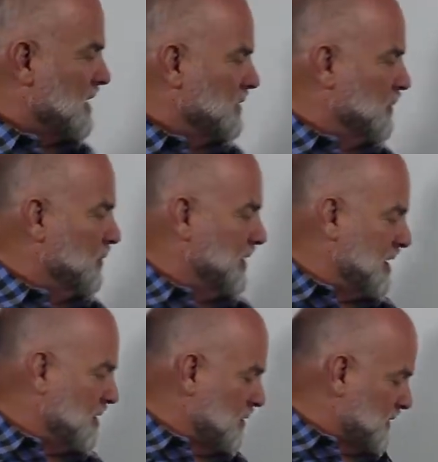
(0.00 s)
know
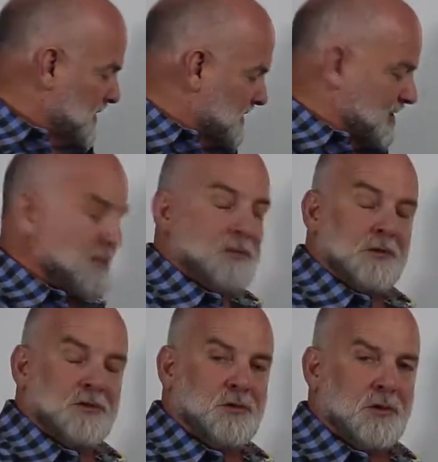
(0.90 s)
now that
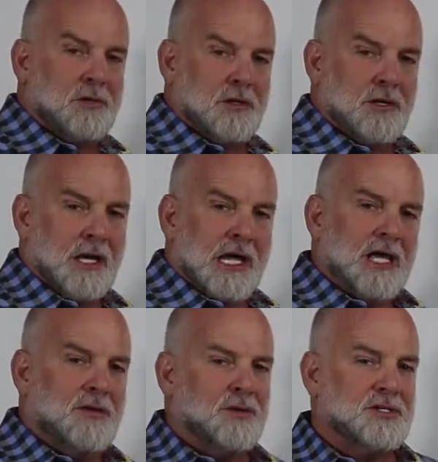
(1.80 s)
symptoms really,
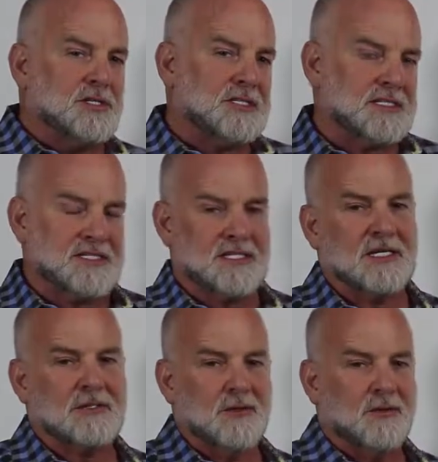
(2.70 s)
they're just a
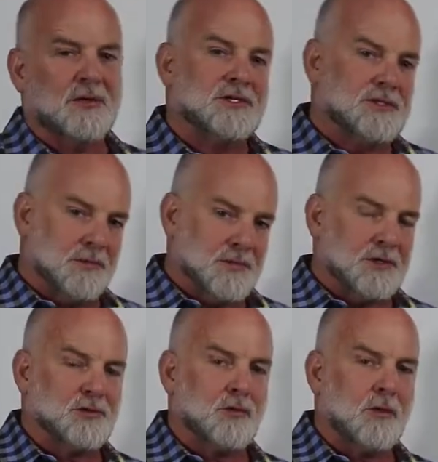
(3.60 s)
signal that
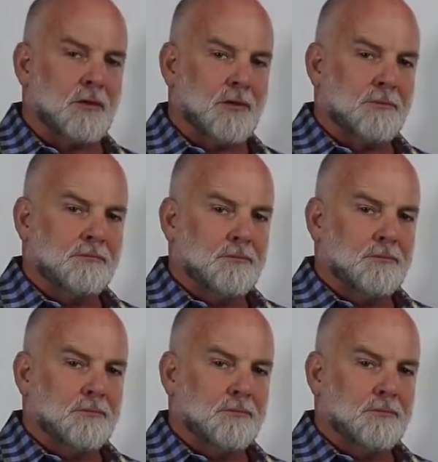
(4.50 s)
something's wrong,